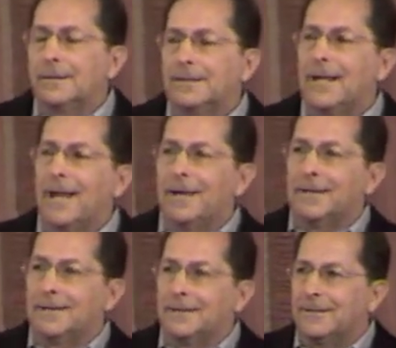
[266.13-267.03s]

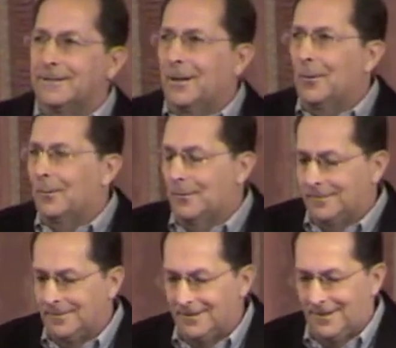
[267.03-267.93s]
Science is so
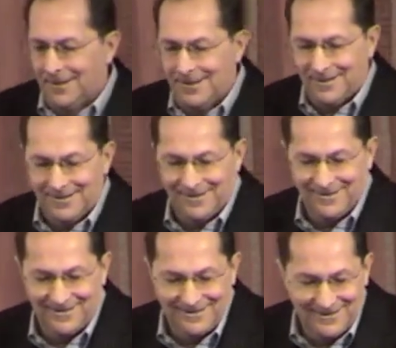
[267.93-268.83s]

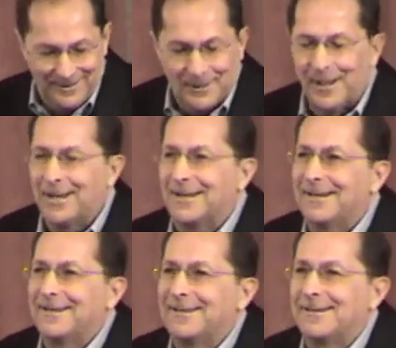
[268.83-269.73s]

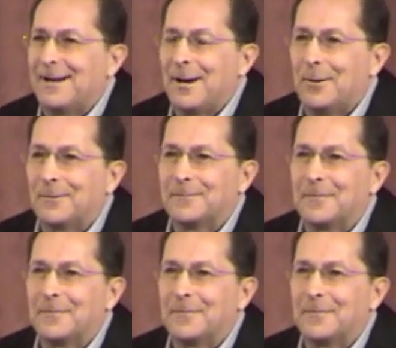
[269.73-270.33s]
enlightened now.